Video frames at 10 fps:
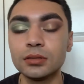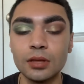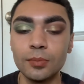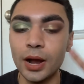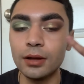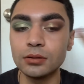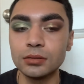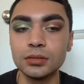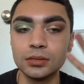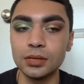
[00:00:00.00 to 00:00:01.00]
The
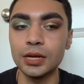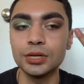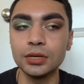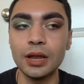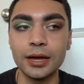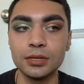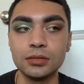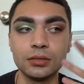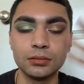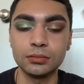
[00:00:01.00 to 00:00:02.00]
browns, they did nice.